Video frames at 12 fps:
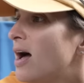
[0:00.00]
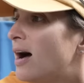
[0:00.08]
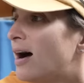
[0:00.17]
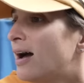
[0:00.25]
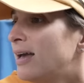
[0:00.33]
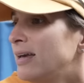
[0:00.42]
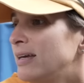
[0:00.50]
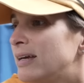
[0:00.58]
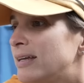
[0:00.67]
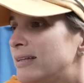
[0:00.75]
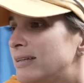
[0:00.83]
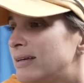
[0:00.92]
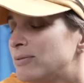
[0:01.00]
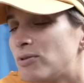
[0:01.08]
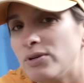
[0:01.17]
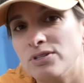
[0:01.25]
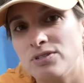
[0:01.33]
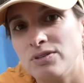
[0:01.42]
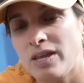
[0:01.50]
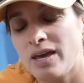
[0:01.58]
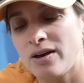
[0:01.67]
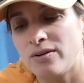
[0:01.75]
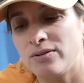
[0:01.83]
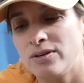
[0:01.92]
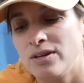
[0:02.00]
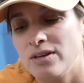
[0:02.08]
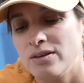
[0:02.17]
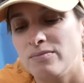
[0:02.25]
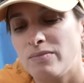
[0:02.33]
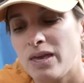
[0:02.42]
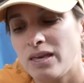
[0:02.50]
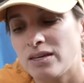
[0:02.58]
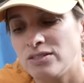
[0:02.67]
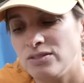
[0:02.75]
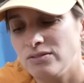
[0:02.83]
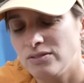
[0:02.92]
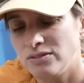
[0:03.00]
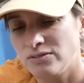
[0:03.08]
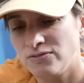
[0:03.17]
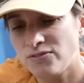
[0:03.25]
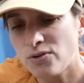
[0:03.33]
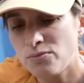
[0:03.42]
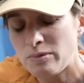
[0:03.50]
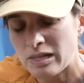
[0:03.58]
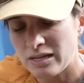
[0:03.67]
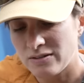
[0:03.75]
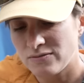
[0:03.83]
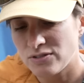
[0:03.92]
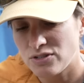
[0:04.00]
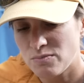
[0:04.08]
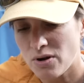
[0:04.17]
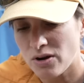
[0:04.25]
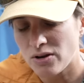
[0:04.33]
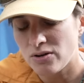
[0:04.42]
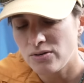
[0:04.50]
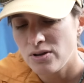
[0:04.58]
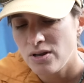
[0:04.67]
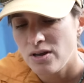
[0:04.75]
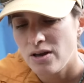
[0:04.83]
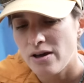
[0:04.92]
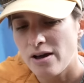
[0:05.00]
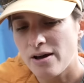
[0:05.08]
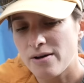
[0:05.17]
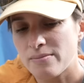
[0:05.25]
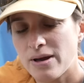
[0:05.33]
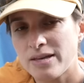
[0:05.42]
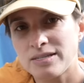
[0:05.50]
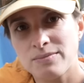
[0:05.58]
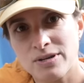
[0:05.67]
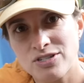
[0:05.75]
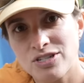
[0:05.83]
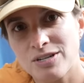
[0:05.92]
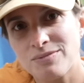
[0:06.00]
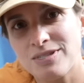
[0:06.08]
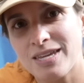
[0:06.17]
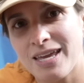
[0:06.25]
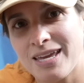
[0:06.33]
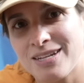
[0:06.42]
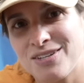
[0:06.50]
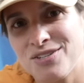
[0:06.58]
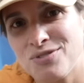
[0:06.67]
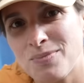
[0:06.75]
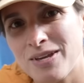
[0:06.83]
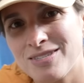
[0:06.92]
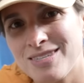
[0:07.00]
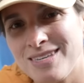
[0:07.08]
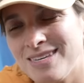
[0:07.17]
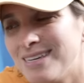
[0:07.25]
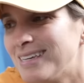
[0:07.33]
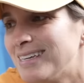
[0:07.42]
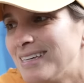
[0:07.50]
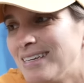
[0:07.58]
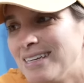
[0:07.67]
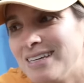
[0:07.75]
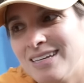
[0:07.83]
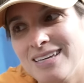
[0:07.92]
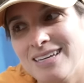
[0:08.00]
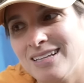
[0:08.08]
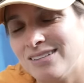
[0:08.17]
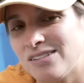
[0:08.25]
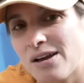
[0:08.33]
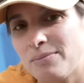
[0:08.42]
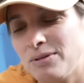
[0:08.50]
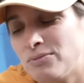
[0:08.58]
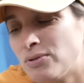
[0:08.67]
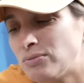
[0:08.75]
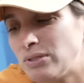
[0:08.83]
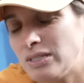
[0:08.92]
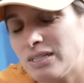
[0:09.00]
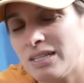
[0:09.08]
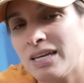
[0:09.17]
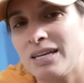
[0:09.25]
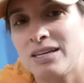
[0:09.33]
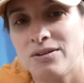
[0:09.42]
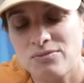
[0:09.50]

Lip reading: I am going to now make a full plan for tomorrow. As I mentioned, I'm staying at a schmancy, I mean, we're really like